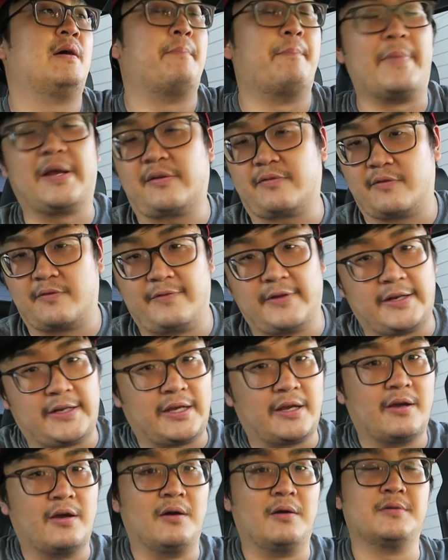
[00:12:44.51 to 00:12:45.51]
make more
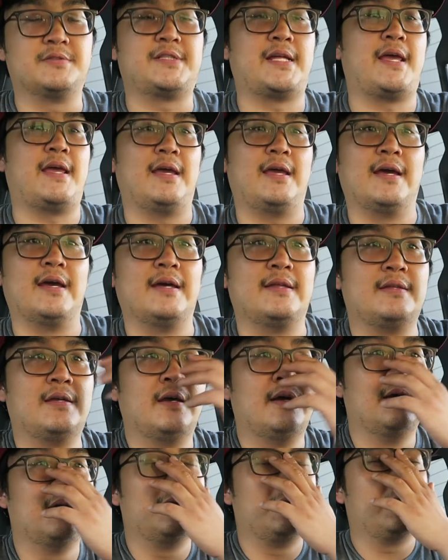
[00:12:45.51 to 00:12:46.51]
videos
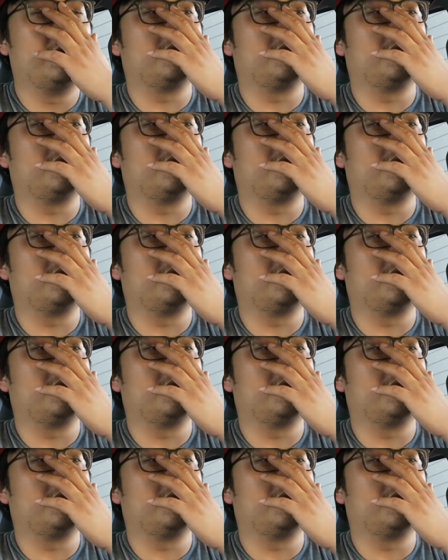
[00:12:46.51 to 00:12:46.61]
and